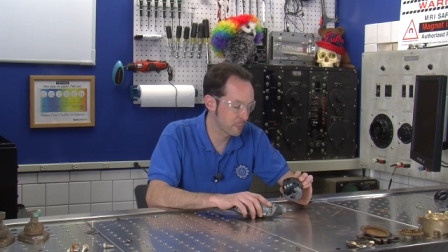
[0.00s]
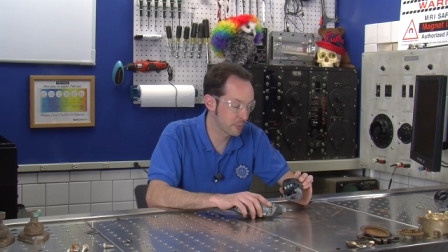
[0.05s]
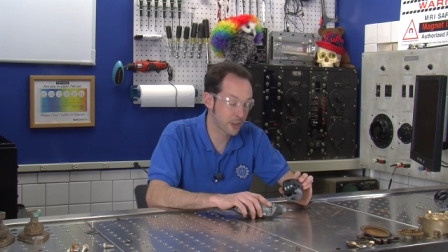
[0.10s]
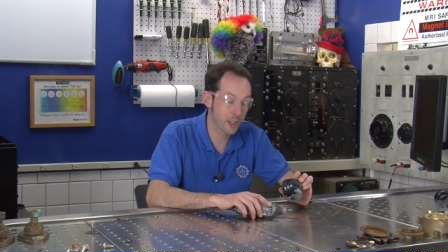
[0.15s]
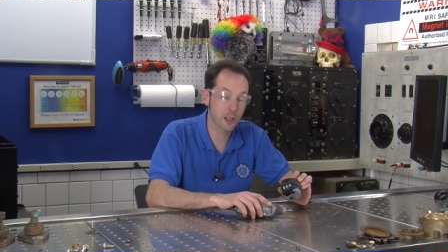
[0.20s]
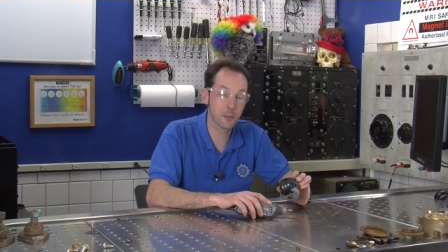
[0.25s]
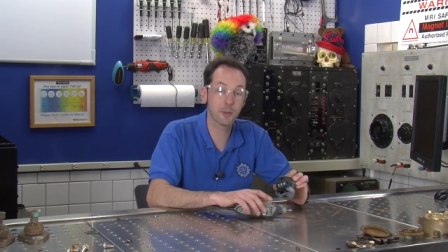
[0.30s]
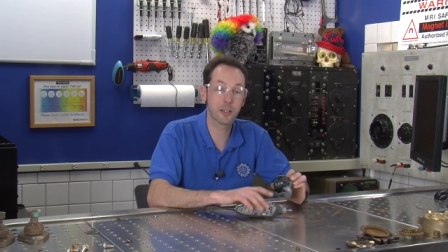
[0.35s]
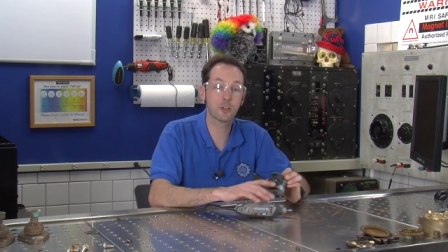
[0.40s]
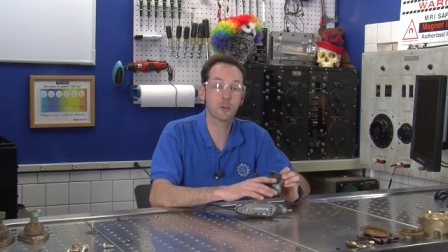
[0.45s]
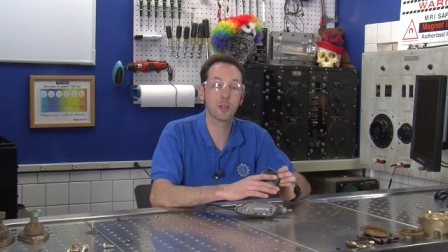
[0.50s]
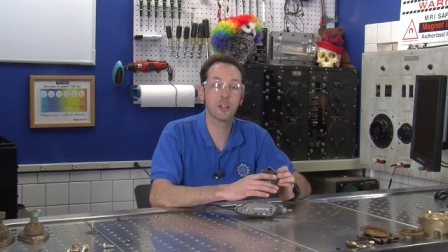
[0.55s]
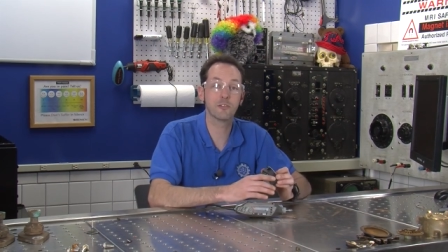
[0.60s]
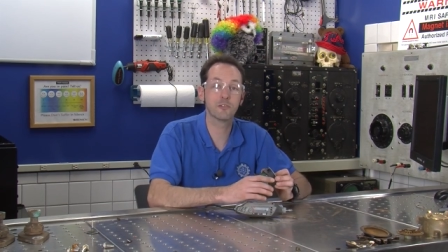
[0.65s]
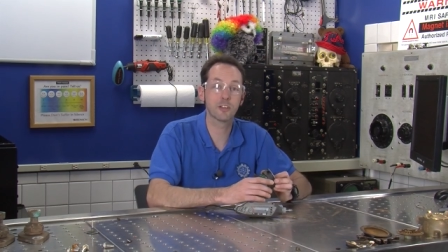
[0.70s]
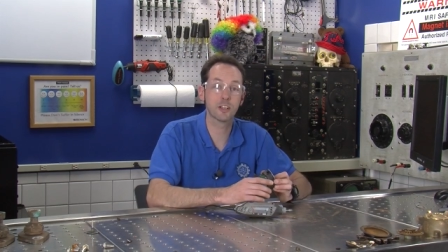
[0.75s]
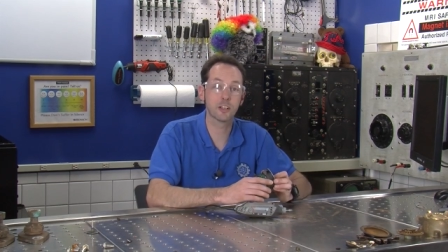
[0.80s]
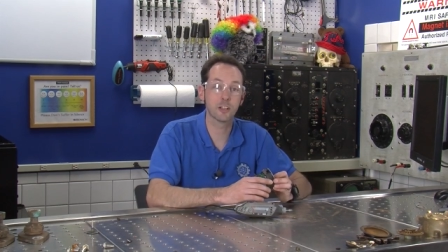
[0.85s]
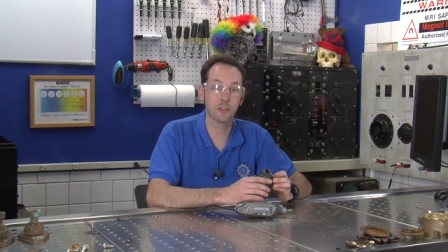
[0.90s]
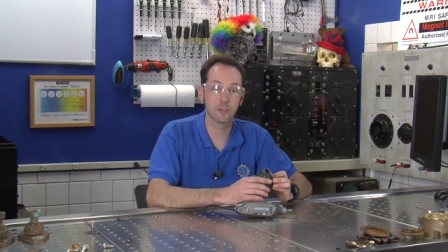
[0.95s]
but that'll make great
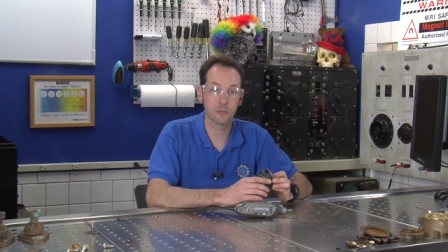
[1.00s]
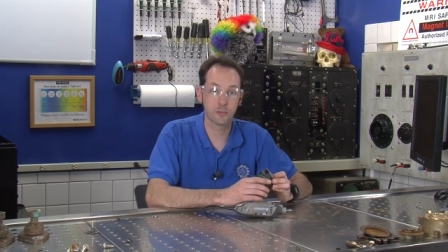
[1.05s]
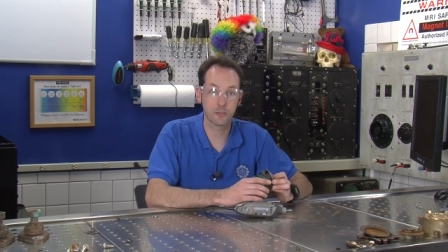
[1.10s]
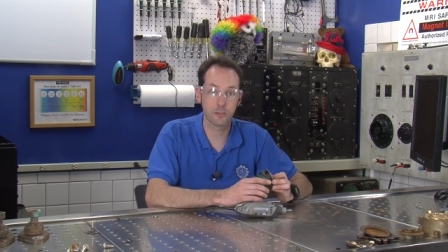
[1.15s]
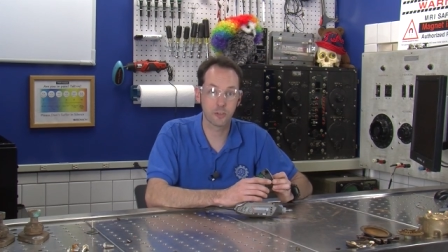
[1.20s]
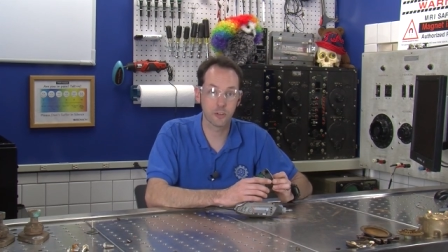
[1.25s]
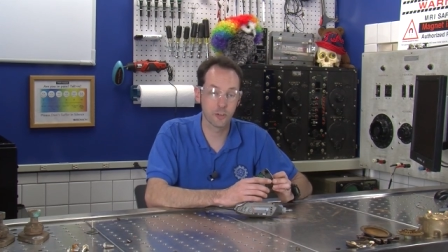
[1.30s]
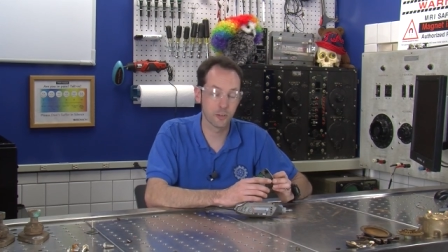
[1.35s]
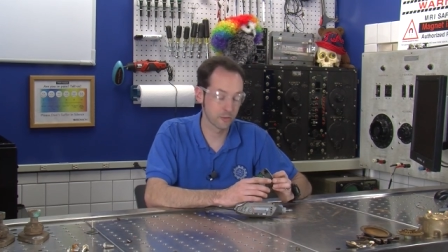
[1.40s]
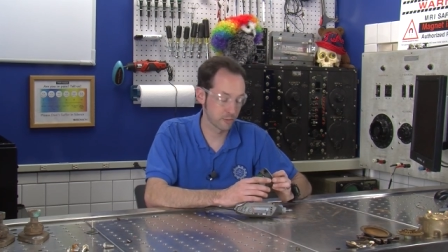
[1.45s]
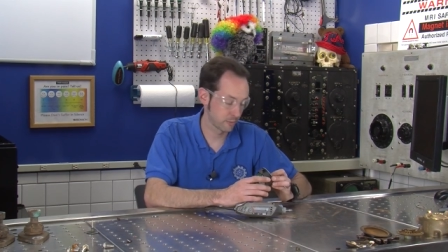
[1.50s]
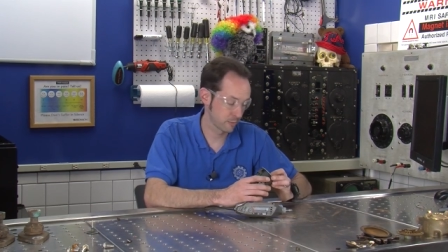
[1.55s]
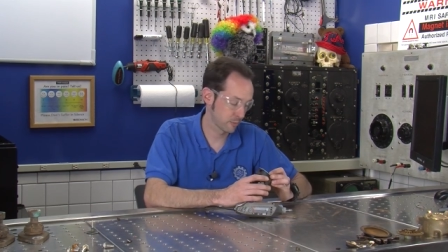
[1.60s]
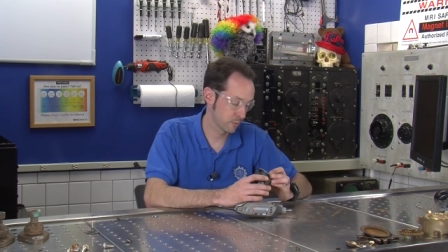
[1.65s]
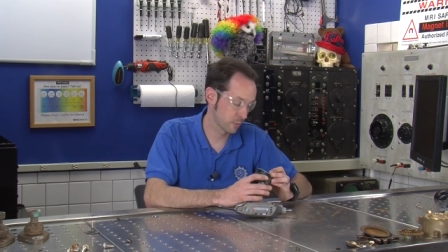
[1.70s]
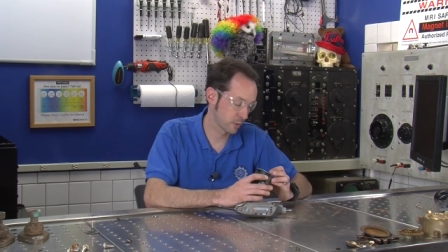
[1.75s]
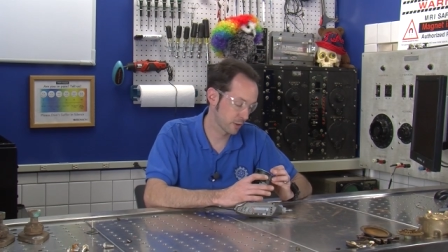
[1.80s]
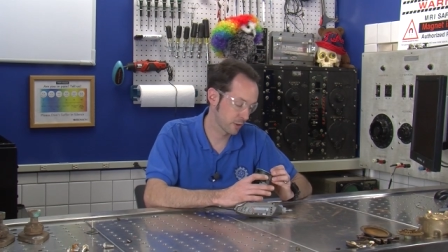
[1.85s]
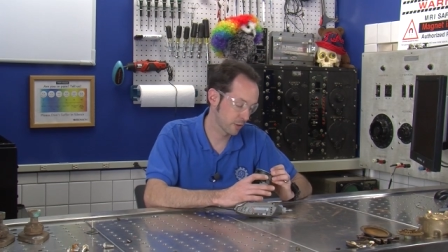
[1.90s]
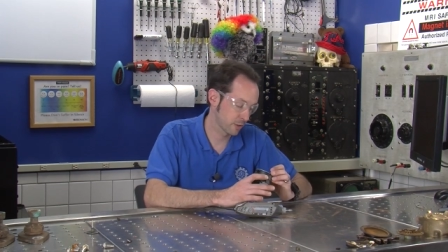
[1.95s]
video. So
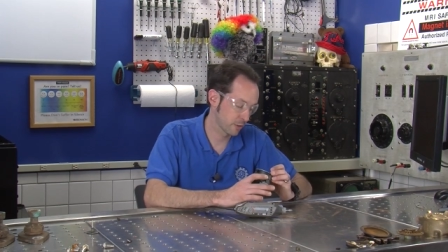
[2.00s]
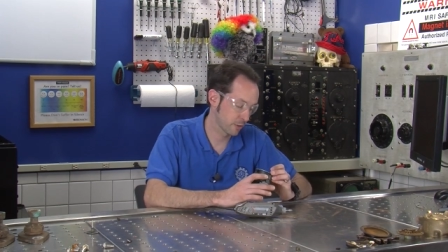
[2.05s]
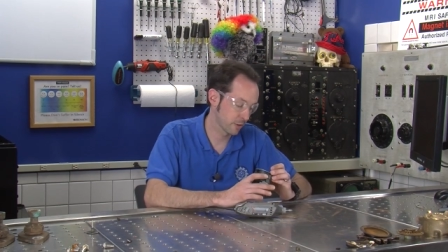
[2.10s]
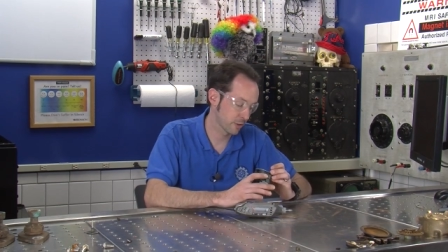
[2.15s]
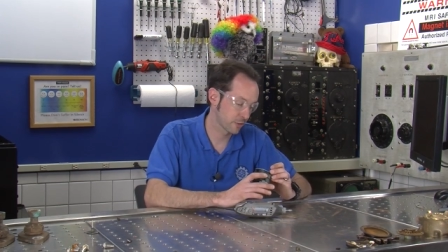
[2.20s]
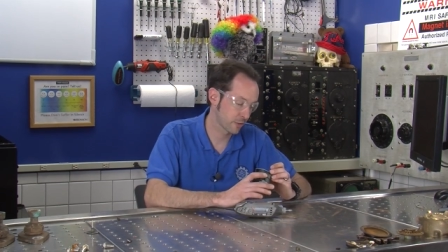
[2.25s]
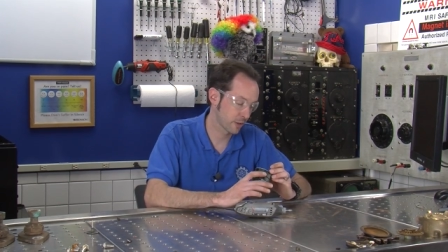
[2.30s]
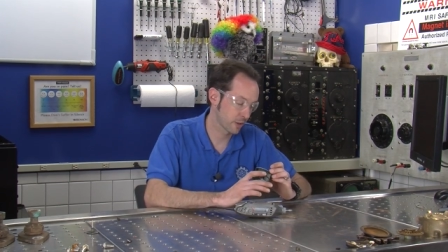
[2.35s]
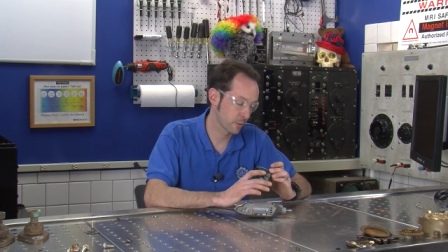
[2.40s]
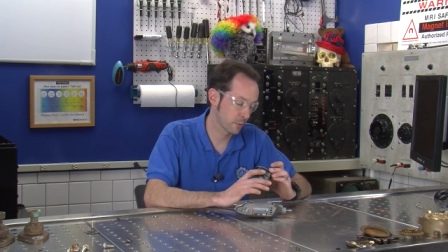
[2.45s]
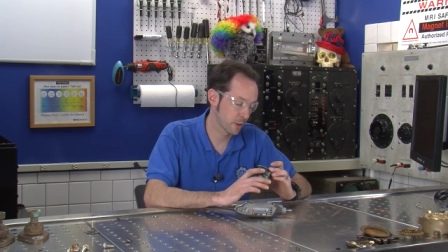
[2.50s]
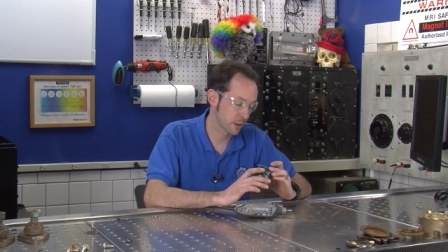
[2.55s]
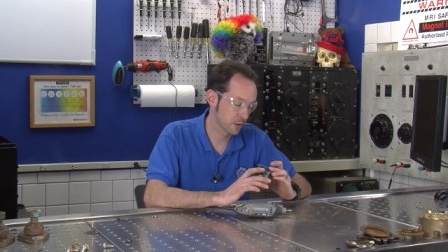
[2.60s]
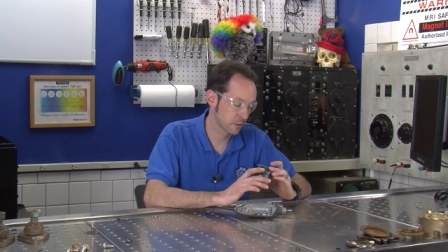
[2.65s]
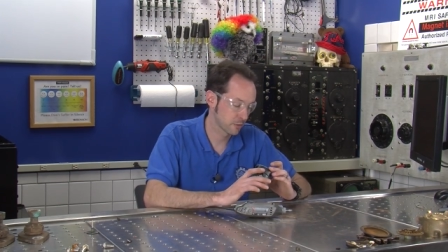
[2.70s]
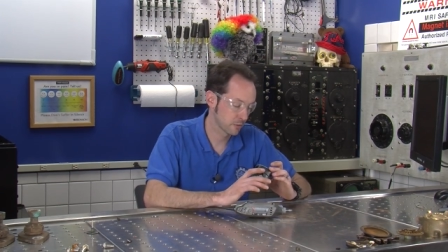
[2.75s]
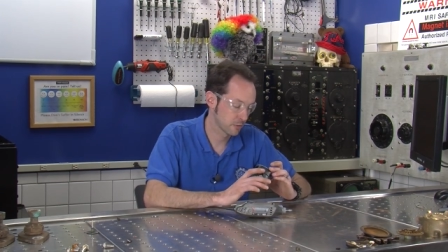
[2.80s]
we're going to do this anyway,